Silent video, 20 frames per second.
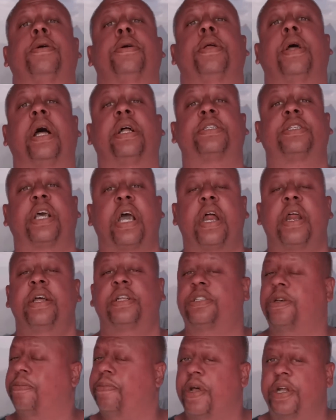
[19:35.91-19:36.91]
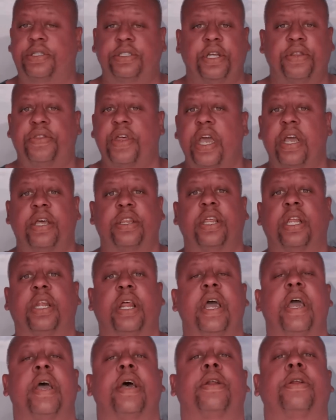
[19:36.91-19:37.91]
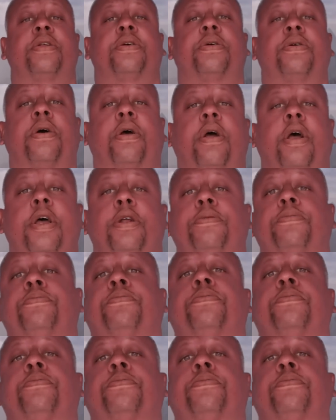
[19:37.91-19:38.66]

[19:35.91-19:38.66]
That's kind of, it's a, it's a thing of the land, all right?